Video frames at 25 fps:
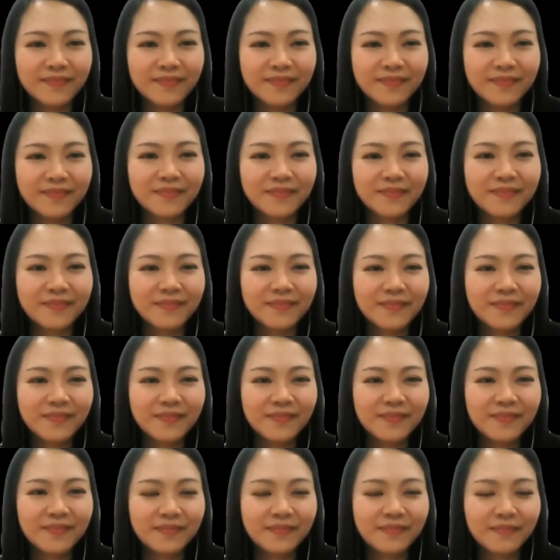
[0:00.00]

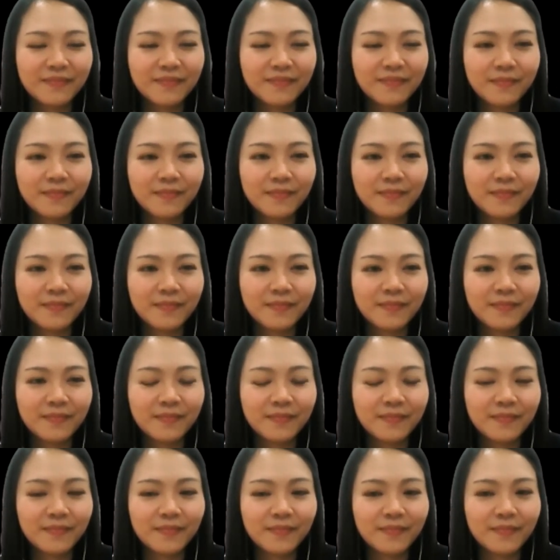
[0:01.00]

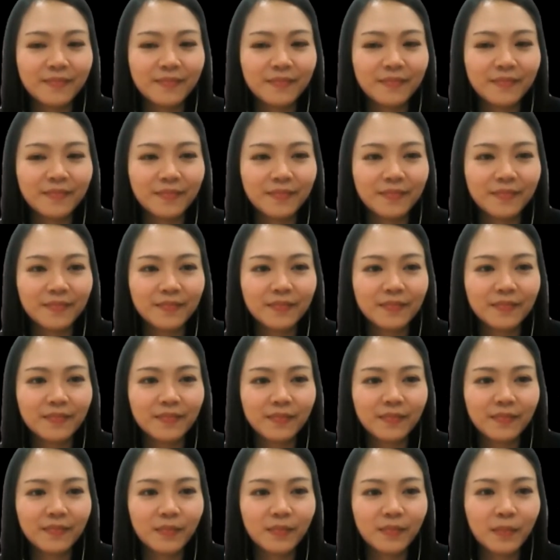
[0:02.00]

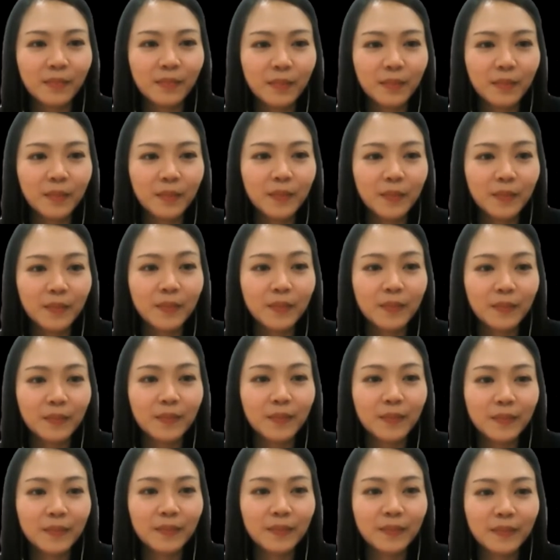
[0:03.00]

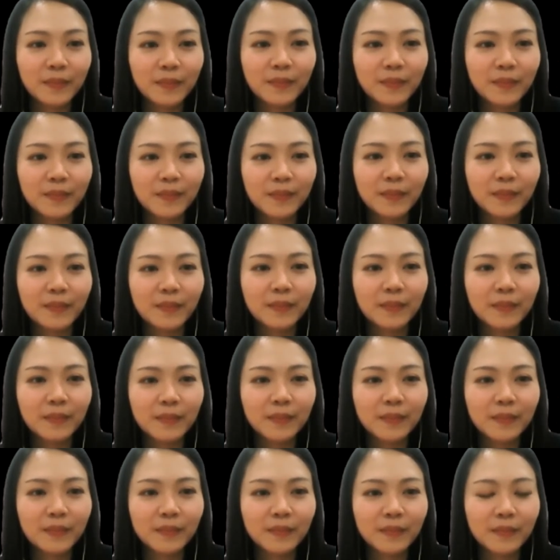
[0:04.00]

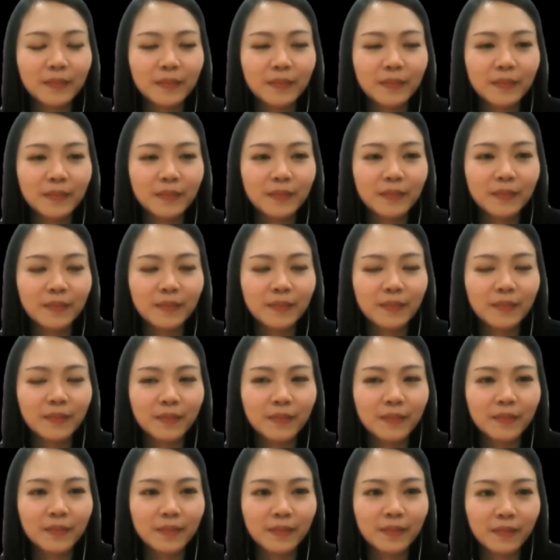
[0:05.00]

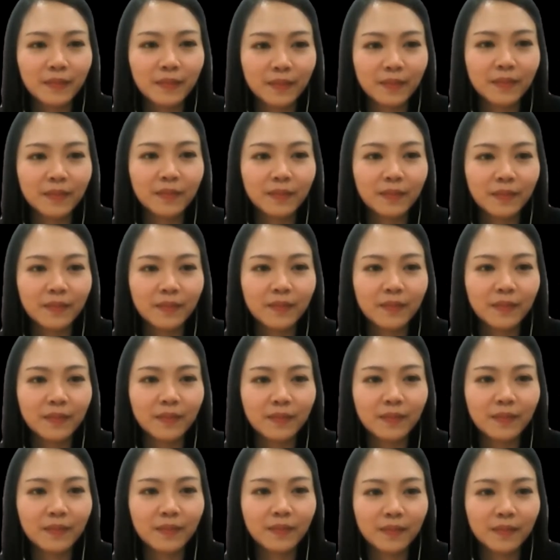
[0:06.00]

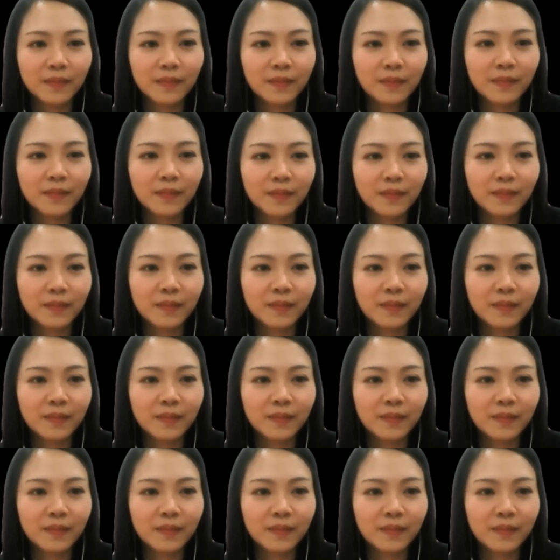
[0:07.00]
This person isn't speaking.